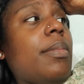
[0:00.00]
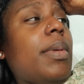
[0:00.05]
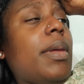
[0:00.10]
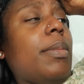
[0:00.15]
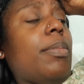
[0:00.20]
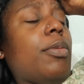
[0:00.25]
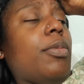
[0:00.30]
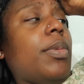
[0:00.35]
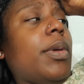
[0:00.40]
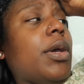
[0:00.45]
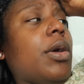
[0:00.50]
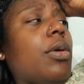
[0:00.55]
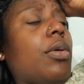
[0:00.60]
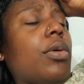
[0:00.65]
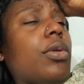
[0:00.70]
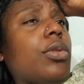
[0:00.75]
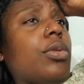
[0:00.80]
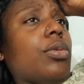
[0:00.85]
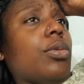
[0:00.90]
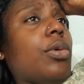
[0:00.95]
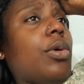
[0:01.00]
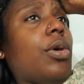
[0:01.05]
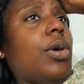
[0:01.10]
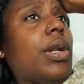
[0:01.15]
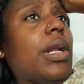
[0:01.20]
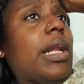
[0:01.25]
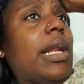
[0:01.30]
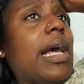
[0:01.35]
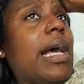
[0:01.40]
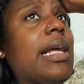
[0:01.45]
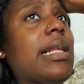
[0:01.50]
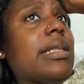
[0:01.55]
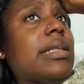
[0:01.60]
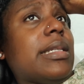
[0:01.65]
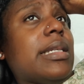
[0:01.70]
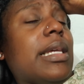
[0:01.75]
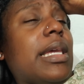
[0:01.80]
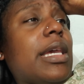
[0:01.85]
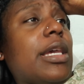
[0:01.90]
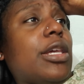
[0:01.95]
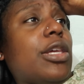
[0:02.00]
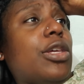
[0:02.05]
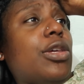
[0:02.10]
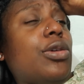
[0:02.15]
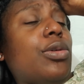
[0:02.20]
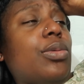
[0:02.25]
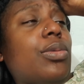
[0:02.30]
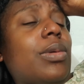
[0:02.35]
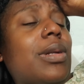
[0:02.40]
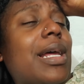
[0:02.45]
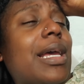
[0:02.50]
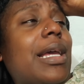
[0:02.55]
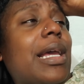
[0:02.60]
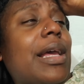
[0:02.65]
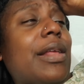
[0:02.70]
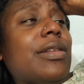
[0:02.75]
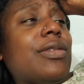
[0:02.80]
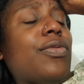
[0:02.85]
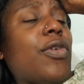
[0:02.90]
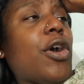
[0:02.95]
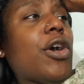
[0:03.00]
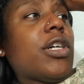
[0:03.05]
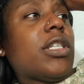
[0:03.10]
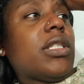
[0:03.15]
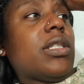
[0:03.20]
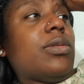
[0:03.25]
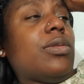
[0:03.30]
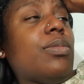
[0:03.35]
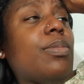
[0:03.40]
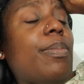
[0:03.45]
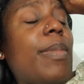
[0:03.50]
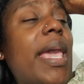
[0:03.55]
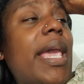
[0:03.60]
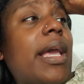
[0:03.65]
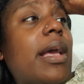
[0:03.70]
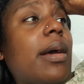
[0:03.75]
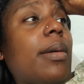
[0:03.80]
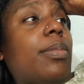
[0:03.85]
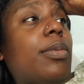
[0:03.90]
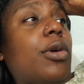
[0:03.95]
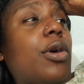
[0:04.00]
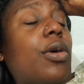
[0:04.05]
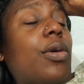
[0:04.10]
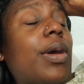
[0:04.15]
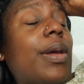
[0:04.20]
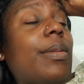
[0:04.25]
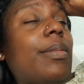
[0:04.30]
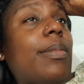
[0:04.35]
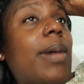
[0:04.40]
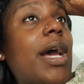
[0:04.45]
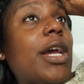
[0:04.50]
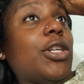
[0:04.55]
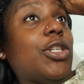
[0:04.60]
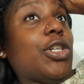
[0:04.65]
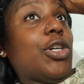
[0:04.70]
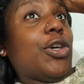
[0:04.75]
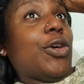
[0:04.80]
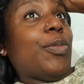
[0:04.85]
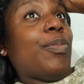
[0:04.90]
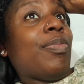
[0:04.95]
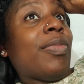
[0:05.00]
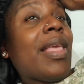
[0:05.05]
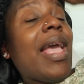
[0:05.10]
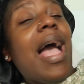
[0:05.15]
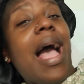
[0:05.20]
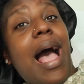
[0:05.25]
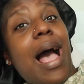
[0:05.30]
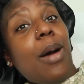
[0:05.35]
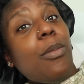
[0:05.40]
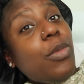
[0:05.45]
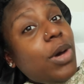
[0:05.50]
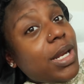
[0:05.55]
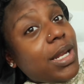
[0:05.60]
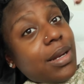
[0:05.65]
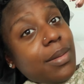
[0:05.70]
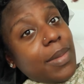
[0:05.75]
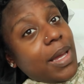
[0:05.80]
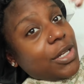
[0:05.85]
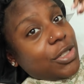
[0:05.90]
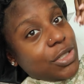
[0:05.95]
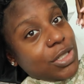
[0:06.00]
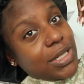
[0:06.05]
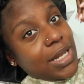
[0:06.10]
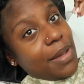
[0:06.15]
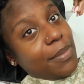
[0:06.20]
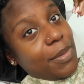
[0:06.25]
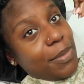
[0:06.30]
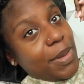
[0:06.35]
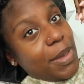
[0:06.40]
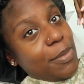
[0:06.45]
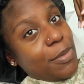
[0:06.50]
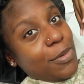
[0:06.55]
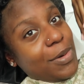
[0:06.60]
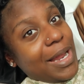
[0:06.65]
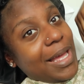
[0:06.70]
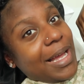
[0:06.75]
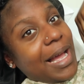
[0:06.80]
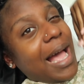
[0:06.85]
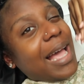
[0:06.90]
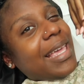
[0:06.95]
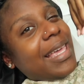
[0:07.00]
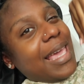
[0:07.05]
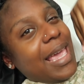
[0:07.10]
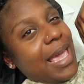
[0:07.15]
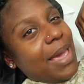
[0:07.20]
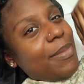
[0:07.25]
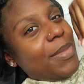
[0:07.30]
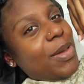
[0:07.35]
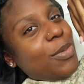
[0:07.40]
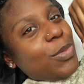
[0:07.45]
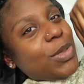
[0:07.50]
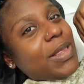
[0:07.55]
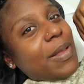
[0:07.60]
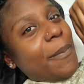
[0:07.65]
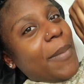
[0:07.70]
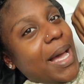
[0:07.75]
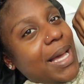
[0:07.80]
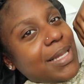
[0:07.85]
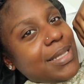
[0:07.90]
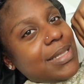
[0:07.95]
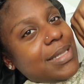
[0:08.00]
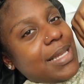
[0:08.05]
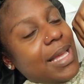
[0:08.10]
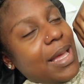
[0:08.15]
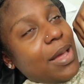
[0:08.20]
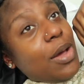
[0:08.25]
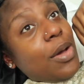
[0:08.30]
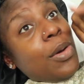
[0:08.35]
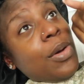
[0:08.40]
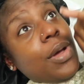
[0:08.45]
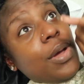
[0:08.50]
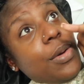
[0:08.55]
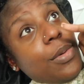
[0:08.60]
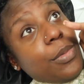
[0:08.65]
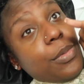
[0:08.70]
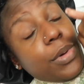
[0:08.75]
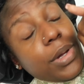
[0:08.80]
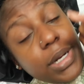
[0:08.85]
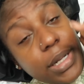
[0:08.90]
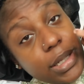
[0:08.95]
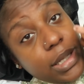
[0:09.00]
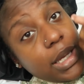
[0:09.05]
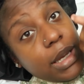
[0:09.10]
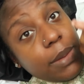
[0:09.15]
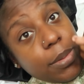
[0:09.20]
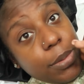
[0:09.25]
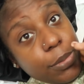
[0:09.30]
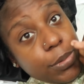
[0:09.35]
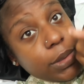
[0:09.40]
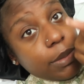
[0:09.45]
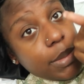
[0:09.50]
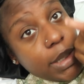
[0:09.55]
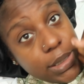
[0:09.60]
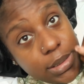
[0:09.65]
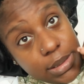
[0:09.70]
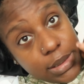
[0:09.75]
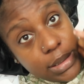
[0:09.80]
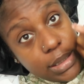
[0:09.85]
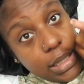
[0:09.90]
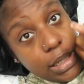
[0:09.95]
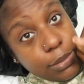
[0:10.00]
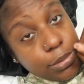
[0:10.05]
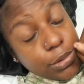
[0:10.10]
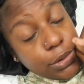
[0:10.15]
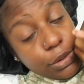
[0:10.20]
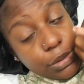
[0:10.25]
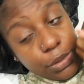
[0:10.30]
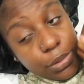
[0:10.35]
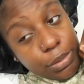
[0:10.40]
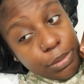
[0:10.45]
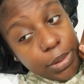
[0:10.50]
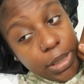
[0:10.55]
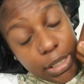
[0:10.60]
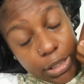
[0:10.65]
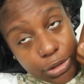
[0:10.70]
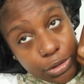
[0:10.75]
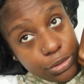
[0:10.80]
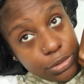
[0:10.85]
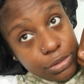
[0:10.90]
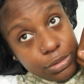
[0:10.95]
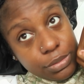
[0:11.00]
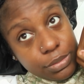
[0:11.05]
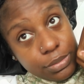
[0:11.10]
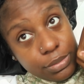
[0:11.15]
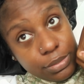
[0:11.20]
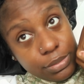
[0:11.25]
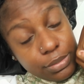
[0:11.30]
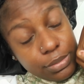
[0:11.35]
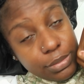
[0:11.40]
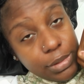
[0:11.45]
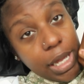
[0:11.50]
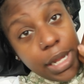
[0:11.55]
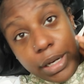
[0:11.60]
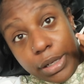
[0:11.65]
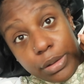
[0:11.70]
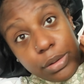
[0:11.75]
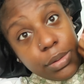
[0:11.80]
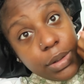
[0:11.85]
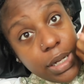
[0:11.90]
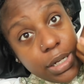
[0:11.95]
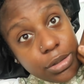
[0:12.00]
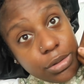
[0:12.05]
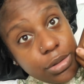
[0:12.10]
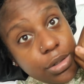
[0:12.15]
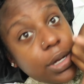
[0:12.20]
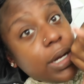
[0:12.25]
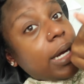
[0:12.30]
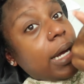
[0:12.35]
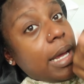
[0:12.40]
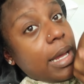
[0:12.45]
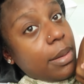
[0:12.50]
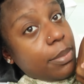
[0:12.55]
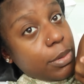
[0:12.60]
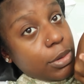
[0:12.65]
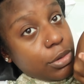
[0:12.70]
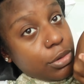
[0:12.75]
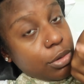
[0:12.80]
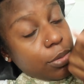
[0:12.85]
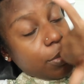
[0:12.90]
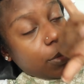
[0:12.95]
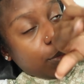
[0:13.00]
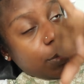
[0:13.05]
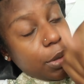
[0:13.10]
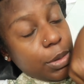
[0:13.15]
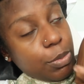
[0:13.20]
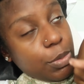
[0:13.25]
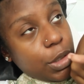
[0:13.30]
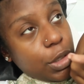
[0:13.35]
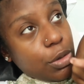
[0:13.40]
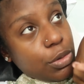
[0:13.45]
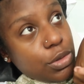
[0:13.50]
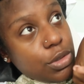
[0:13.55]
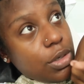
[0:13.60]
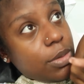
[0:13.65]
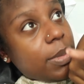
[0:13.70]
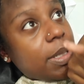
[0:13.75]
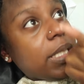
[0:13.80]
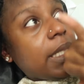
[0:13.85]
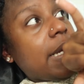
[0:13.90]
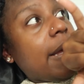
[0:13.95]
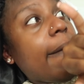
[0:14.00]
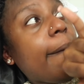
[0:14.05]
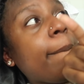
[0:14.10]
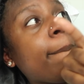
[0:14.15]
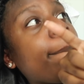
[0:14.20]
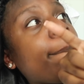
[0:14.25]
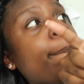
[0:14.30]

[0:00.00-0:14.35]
people be going through all of that to get cute. Like, as far as makeup go, and mind y'all, I'm one of them extra type of people. Like, I came in with the mindset. One, I came in with the mindset that I was gonna go natural. I didn't go natural, y'all. I got epidural, but we gonna talk about that.